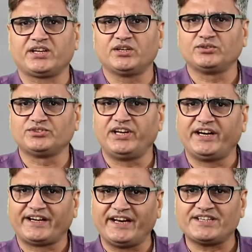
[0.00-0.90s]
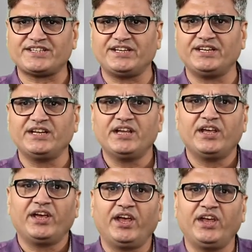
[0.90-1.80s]
technology literacy
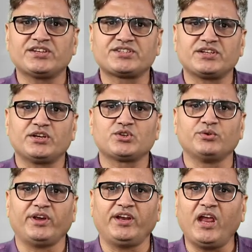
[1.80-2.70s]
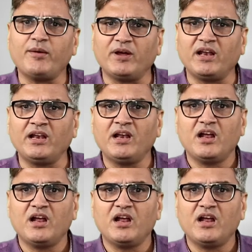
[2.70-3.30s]
is to enable